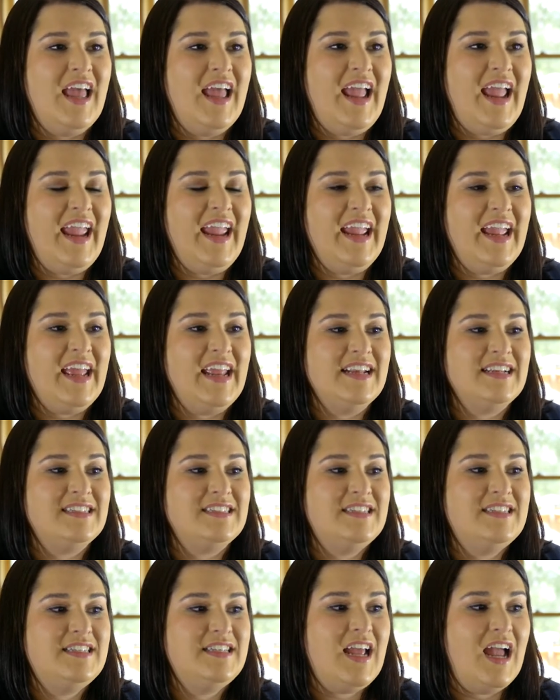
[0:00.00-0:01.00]

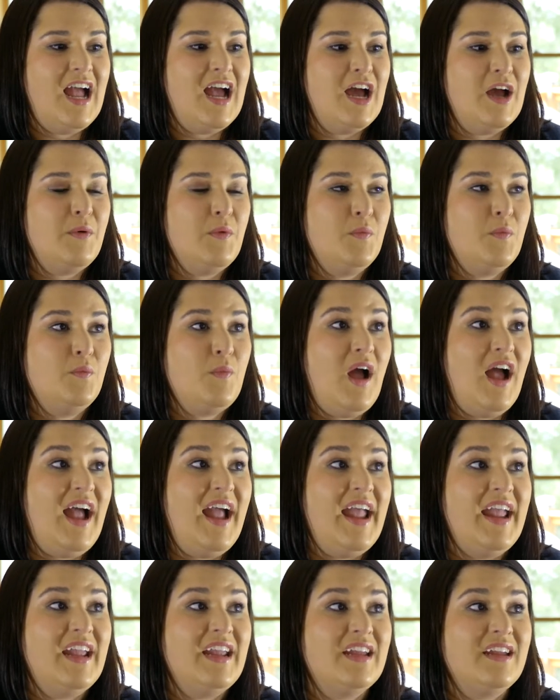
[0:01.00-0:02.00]
And
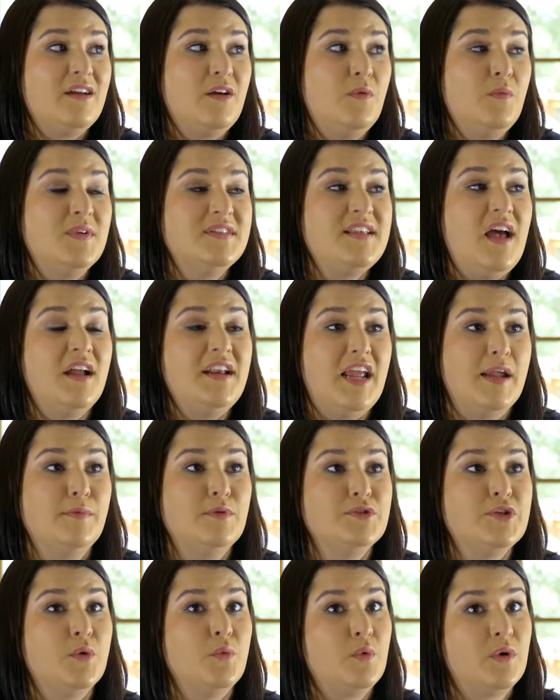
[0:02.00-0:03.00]
I was unable
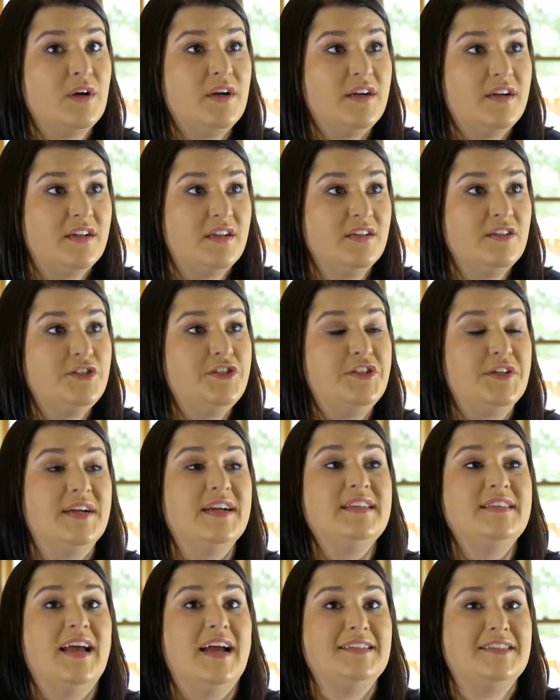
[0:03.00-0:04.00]
to work
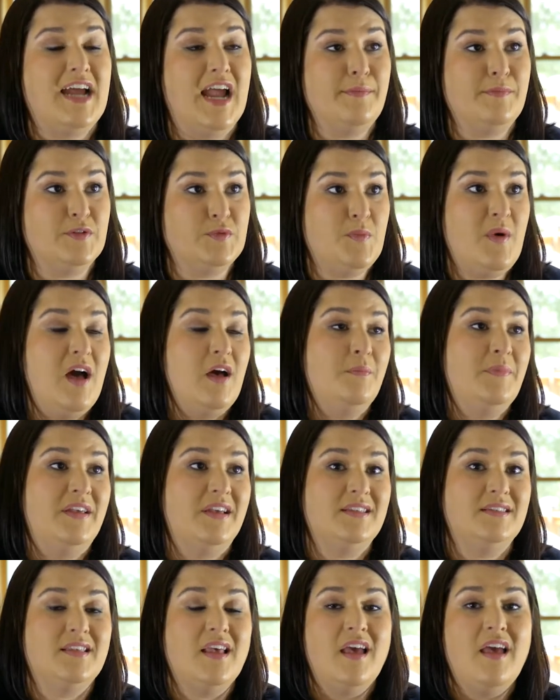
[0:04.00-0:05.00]
during that time as well
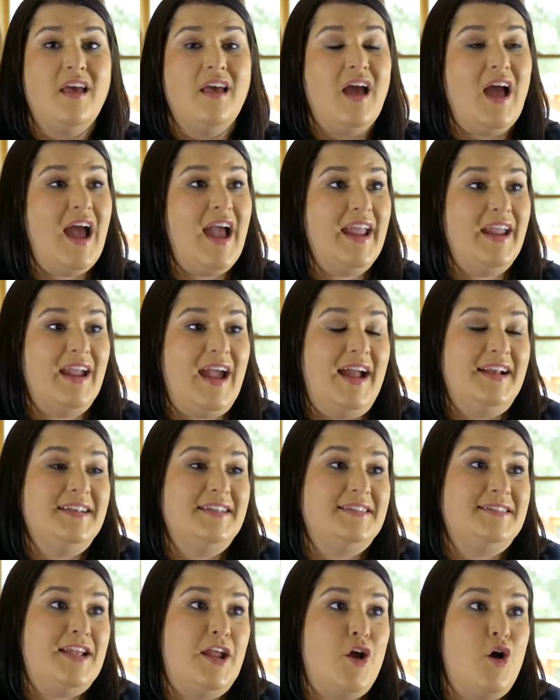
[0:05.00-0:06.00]
because I had to
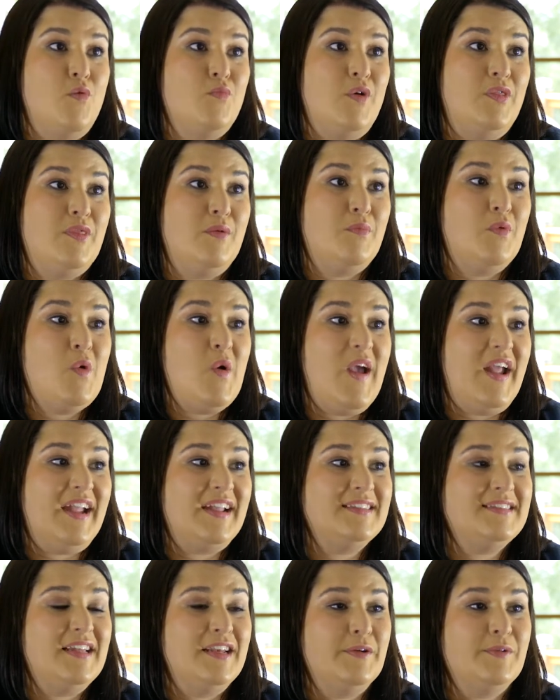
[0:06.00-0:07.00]
stay home with the
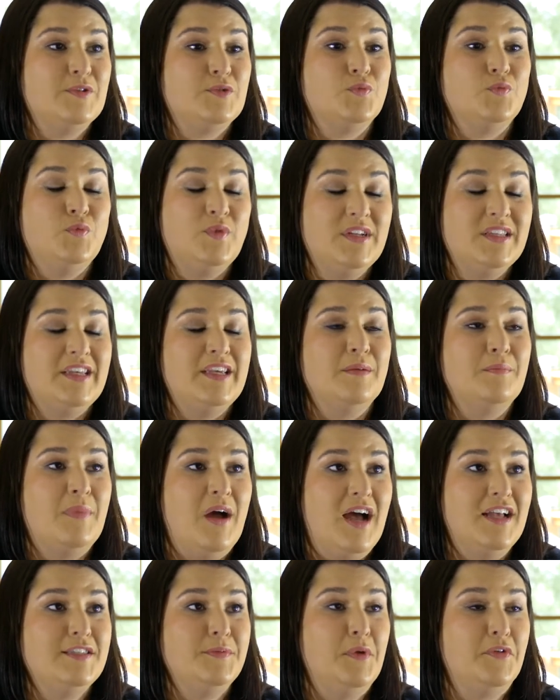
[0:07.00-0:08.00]
boys, and it was really
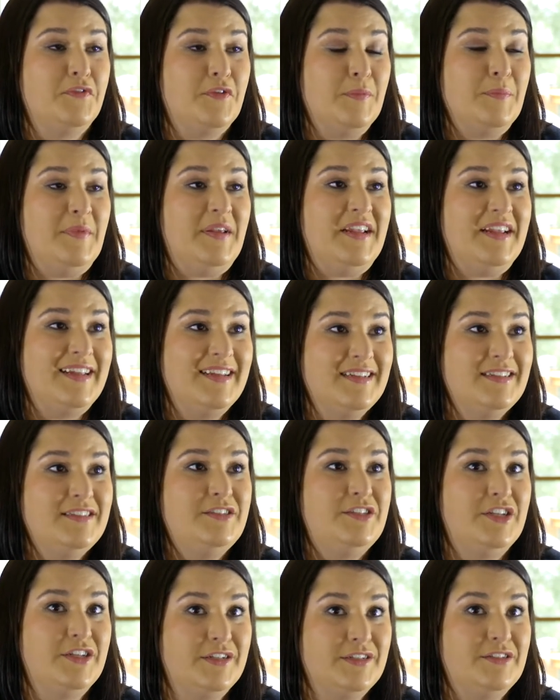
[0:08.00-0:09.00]
impossible for me
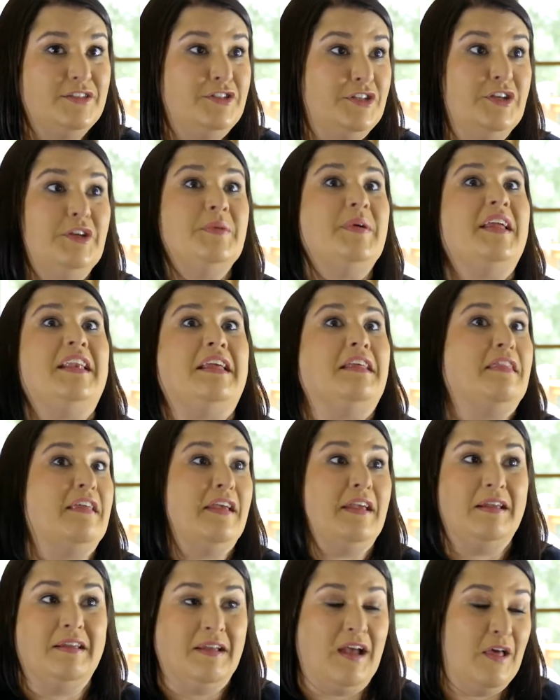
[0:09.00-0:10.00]
to do
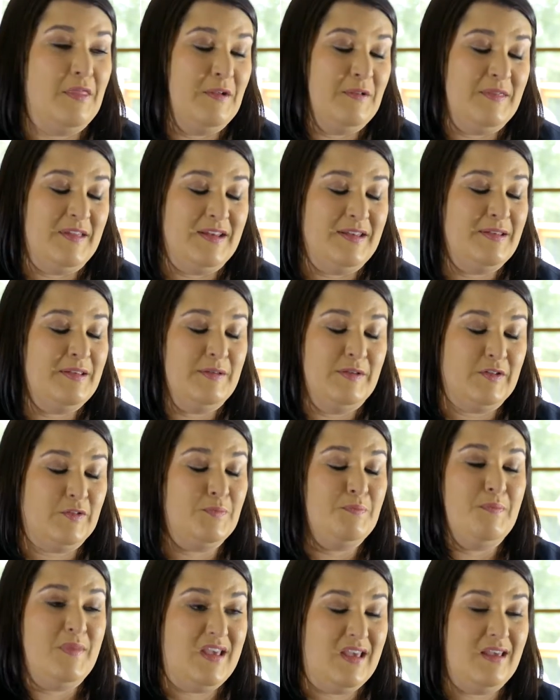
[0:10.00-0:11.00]
anything other than to just
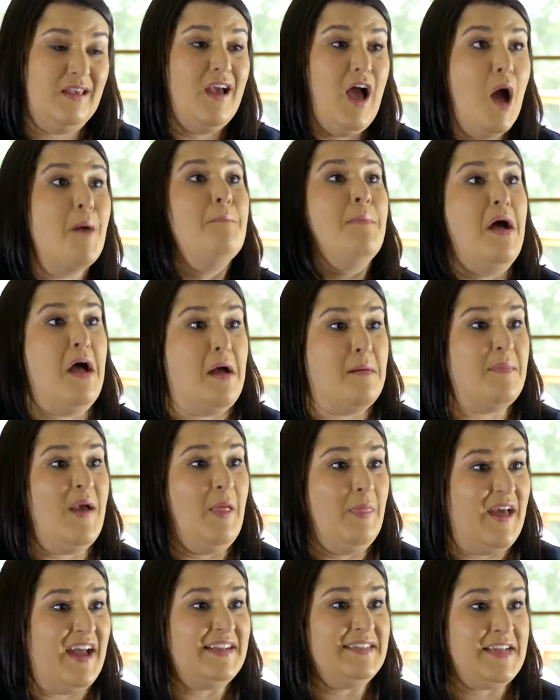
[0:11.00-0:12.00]
be a mom
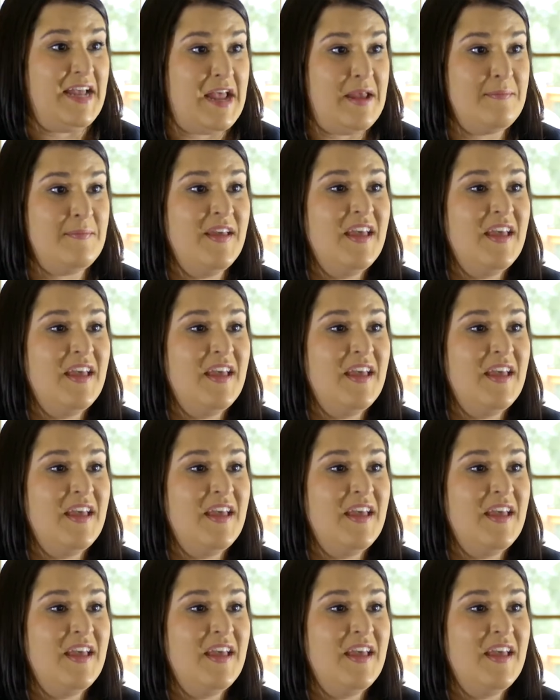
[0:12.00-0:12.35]
at that time.